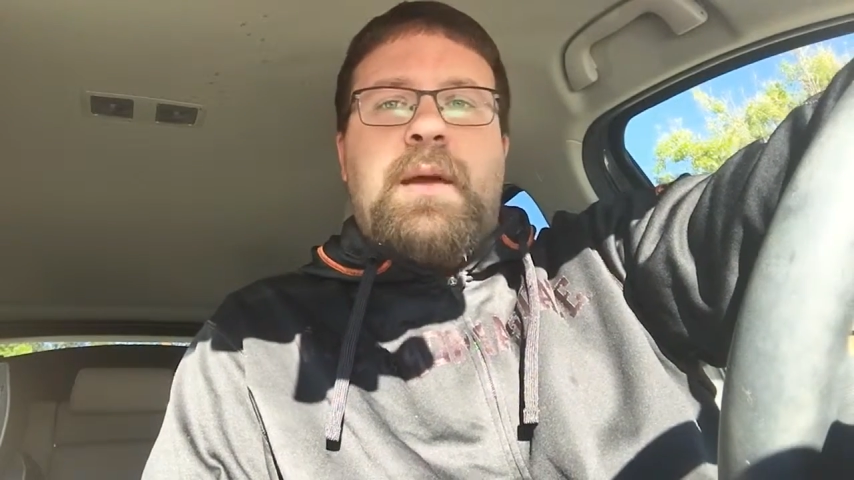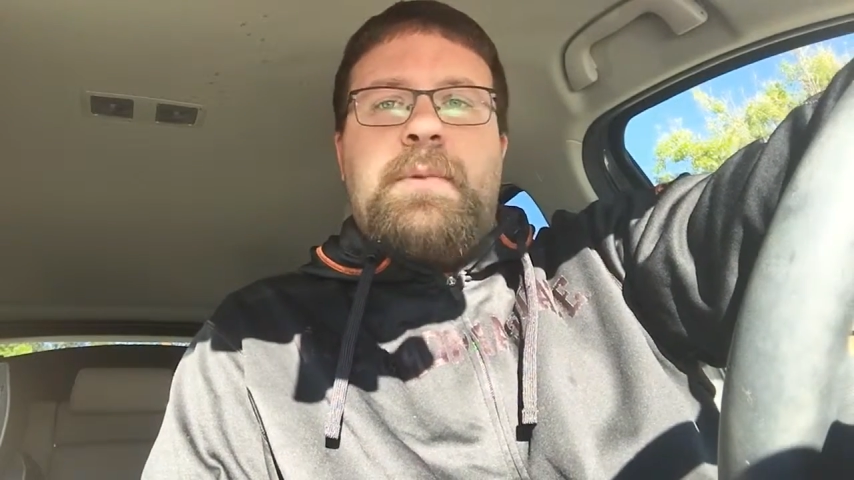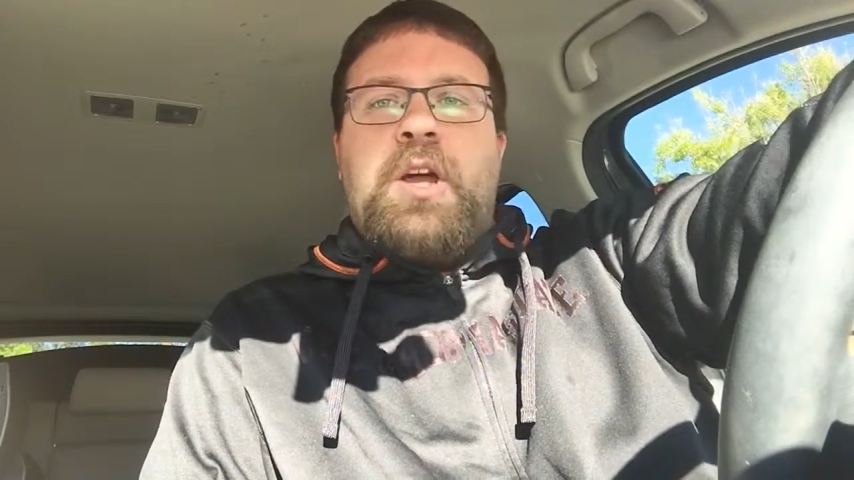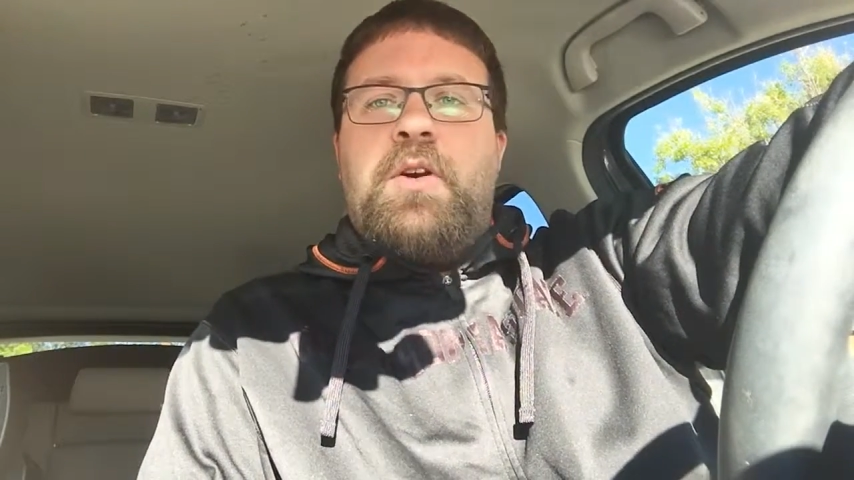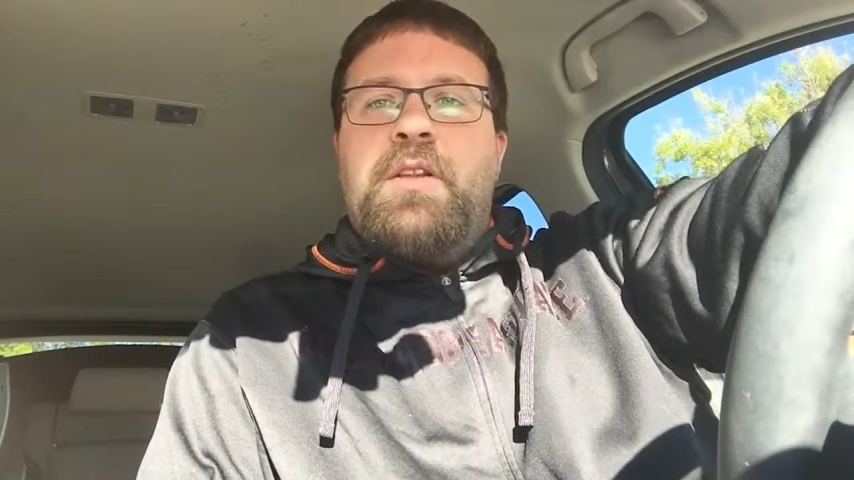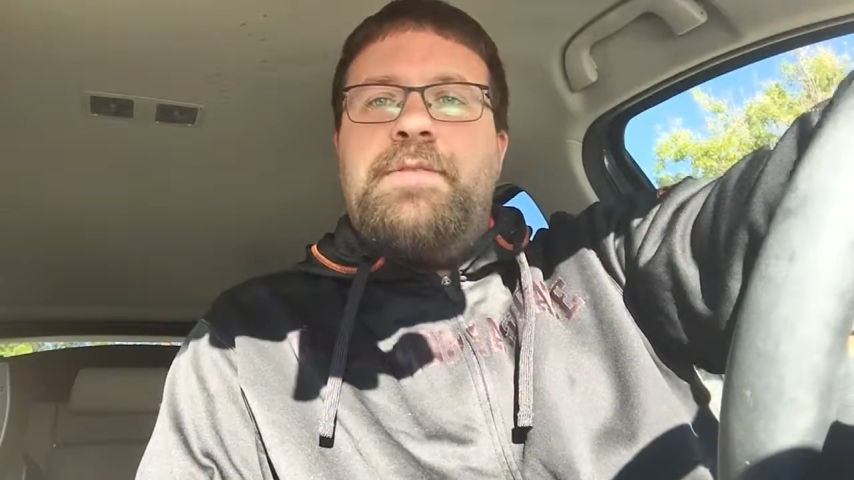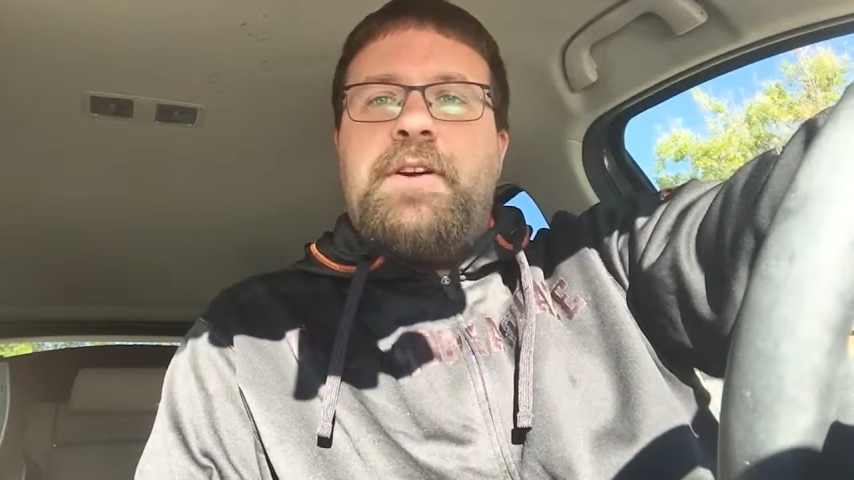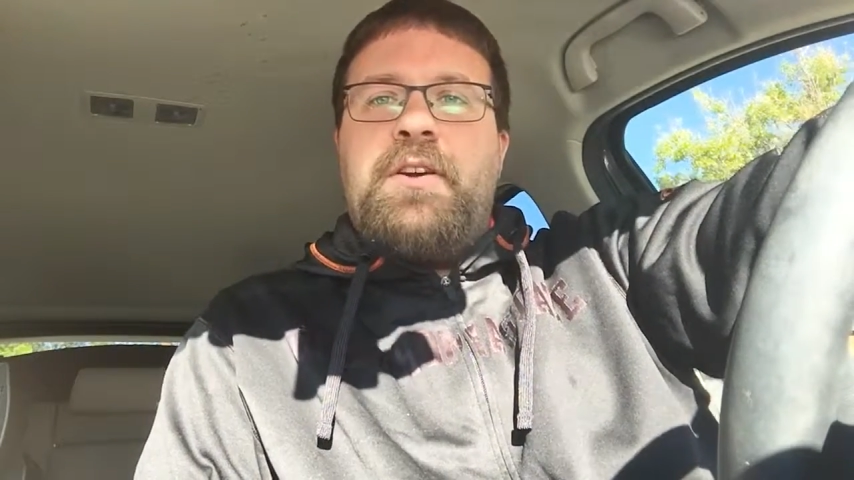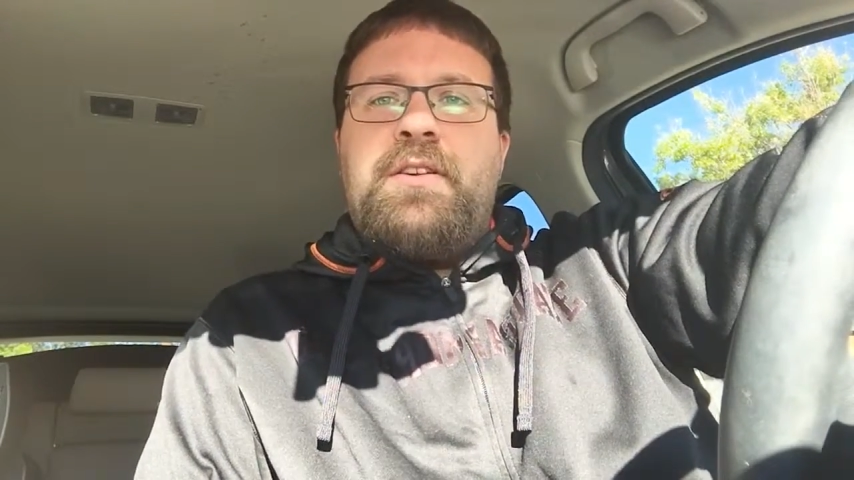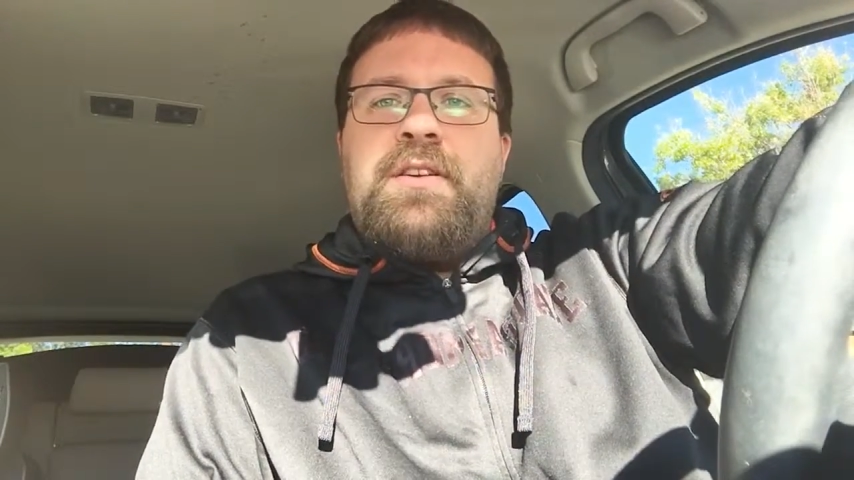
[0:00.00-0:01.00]
I'm gonna go a little
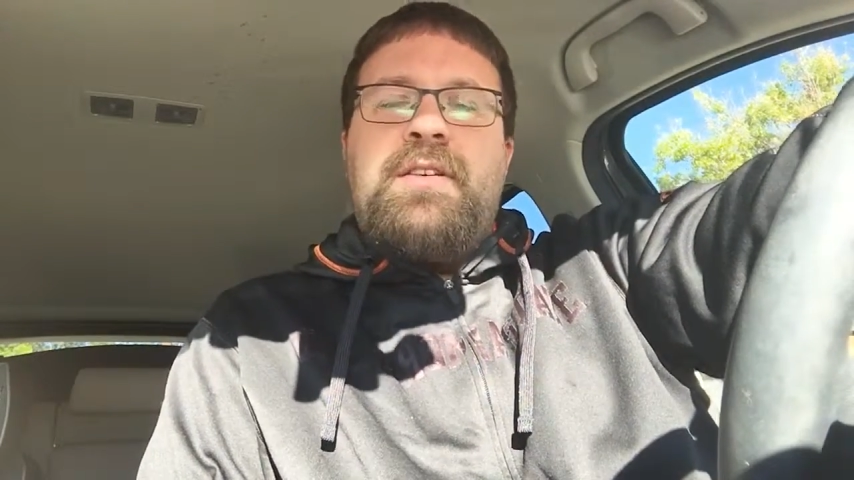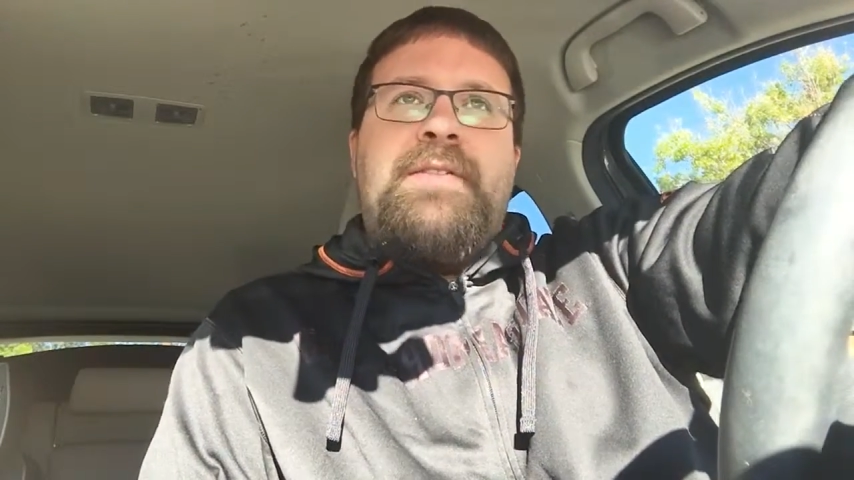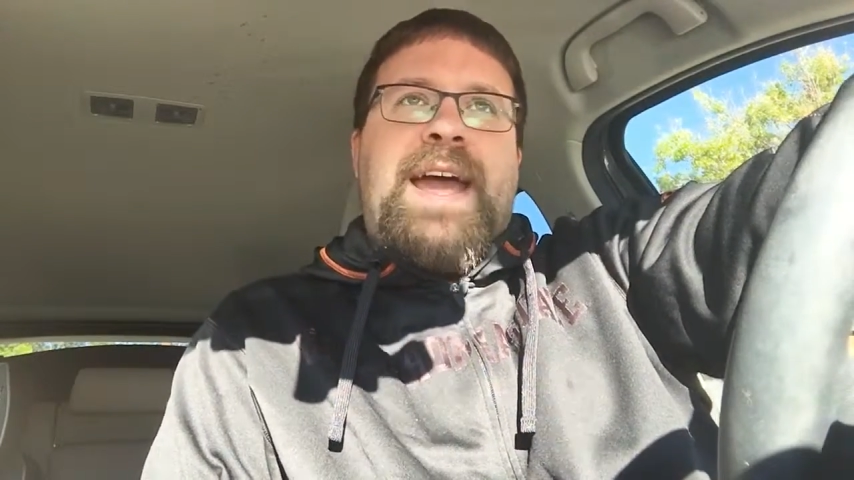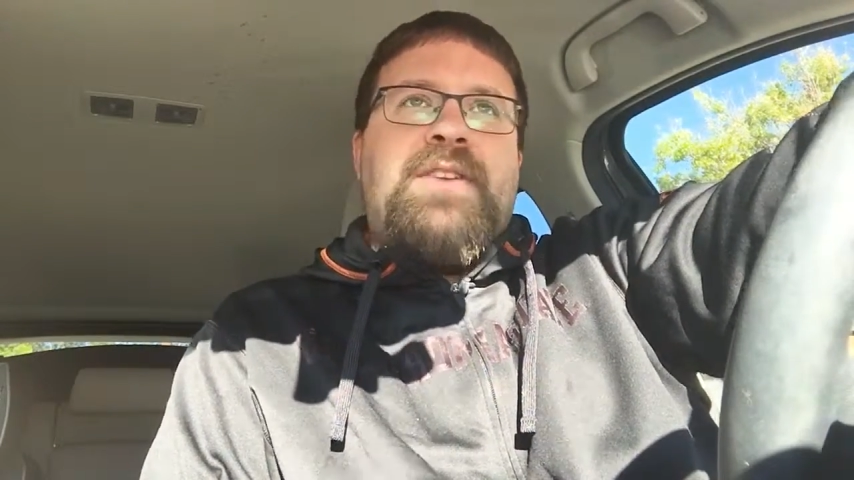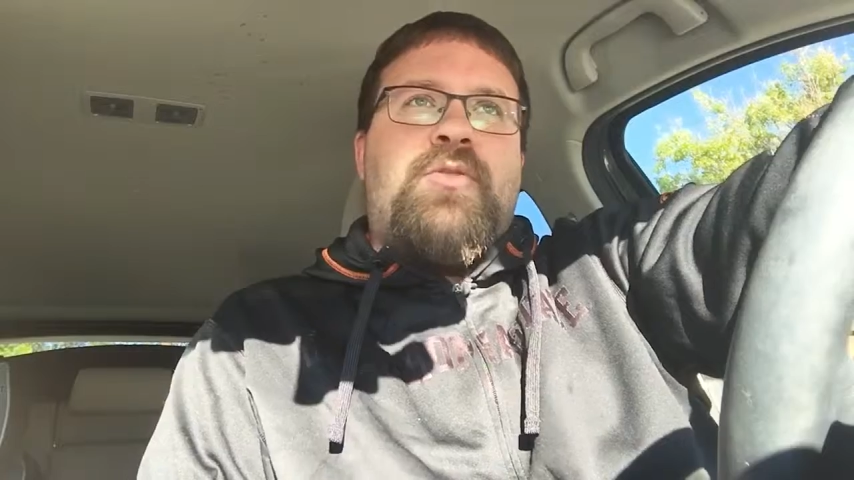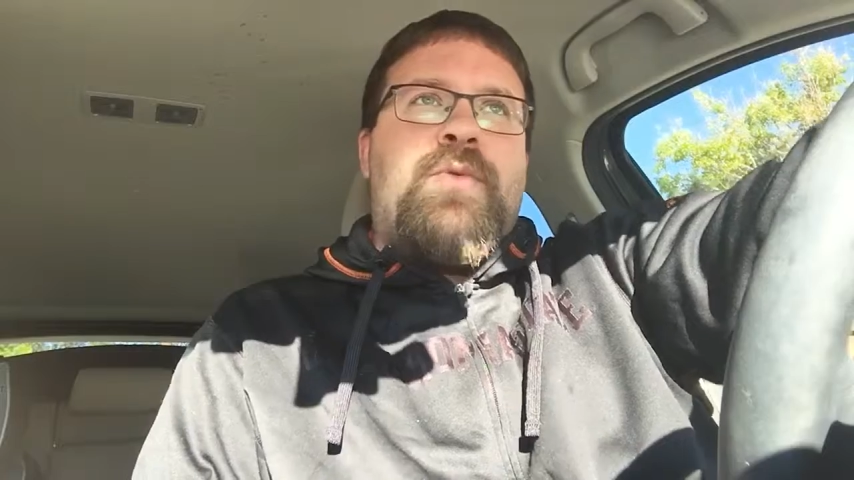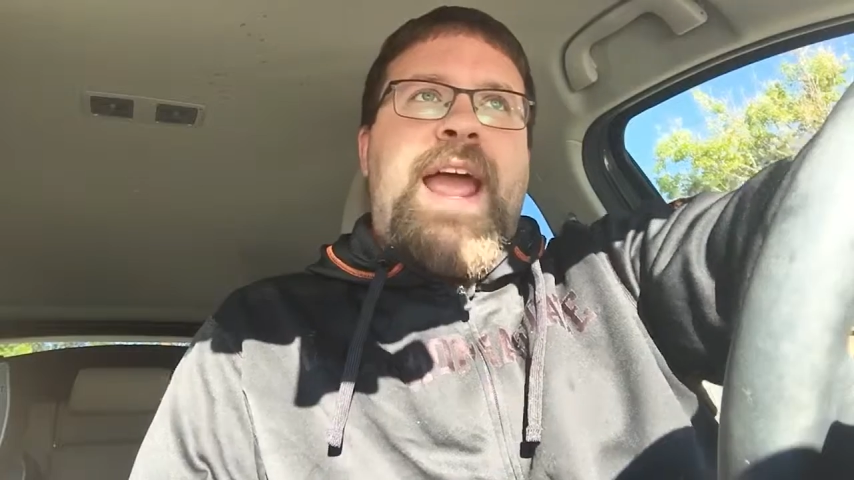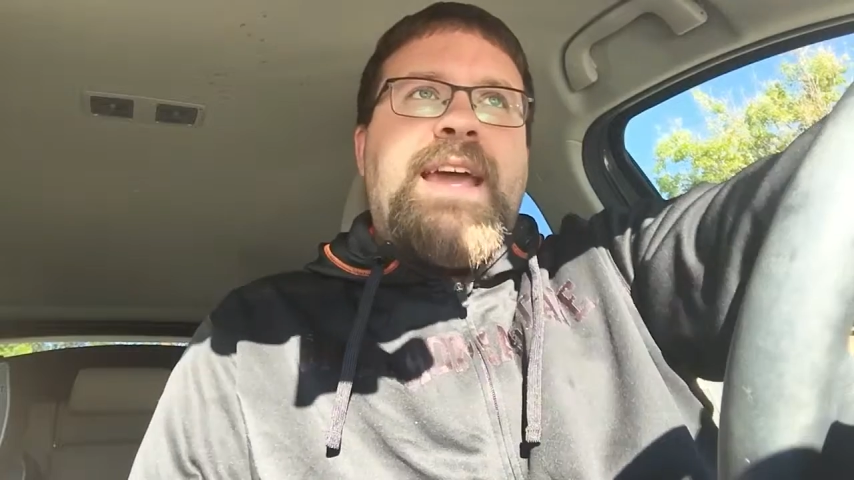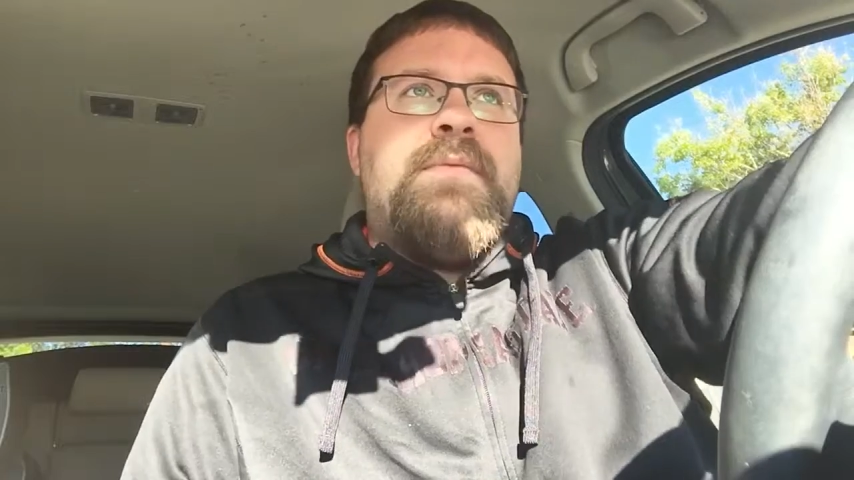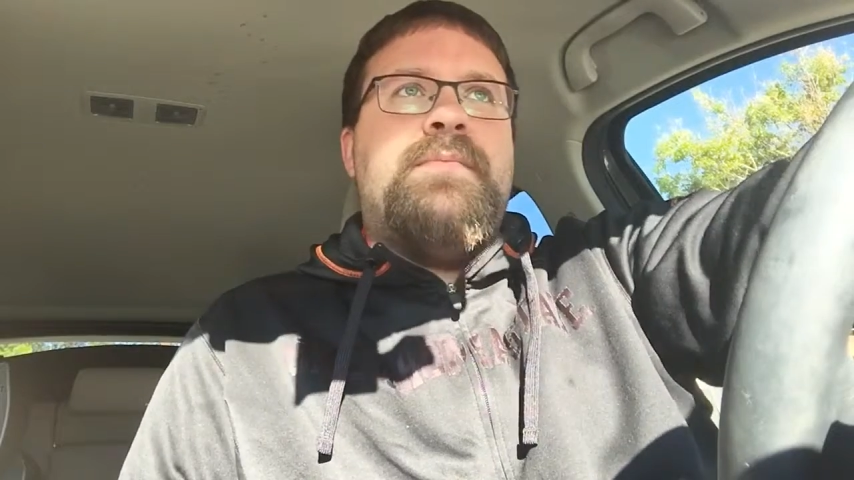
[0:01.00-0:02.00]
further. If I had to
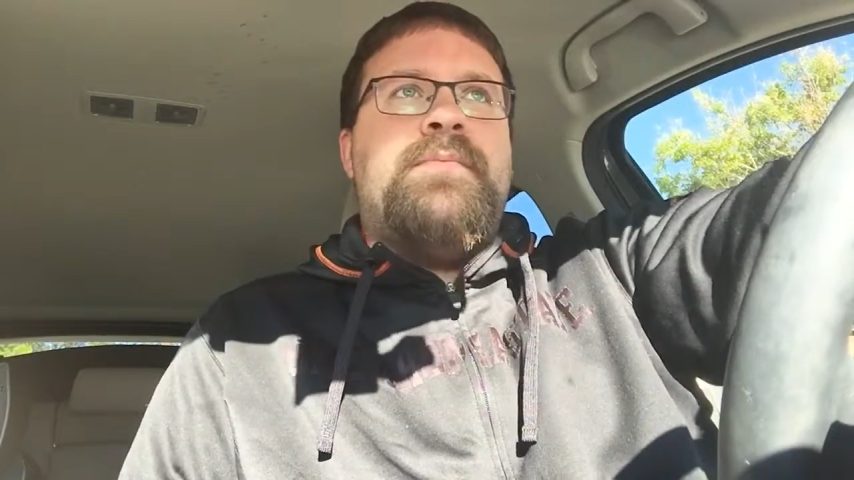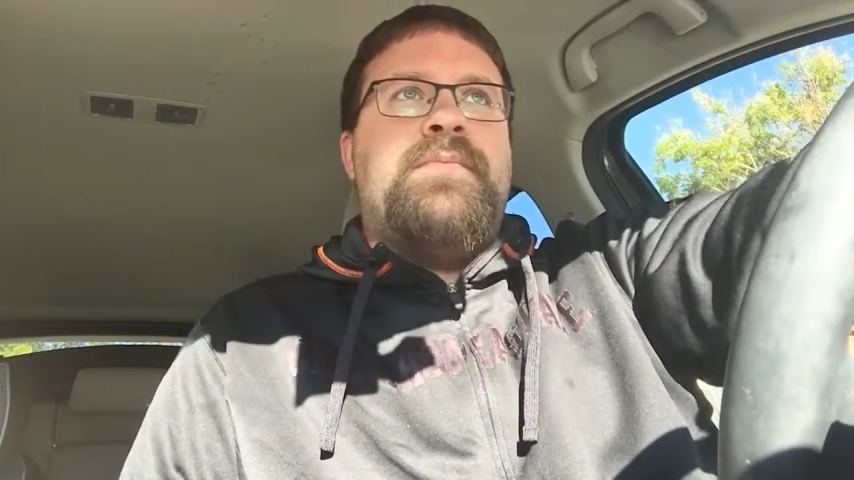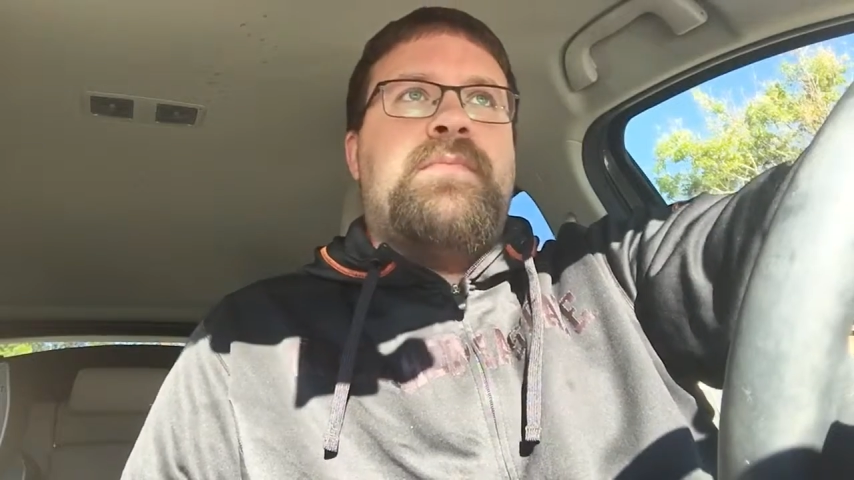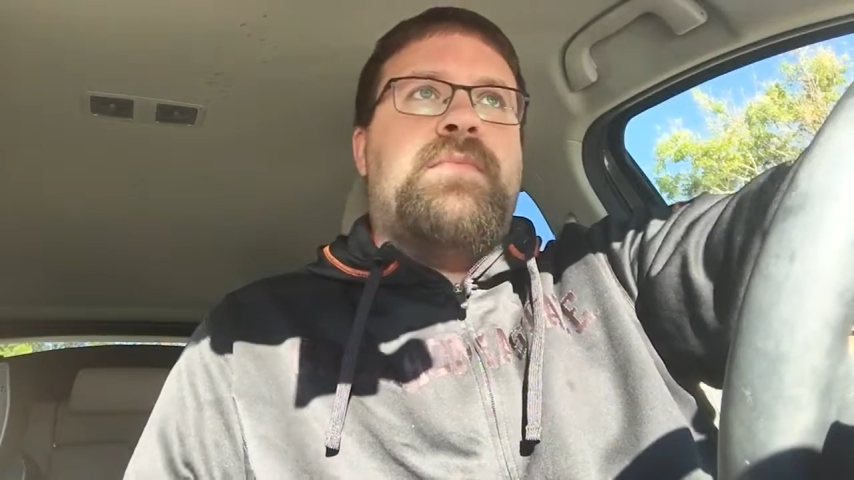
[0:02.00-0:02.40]
rank them,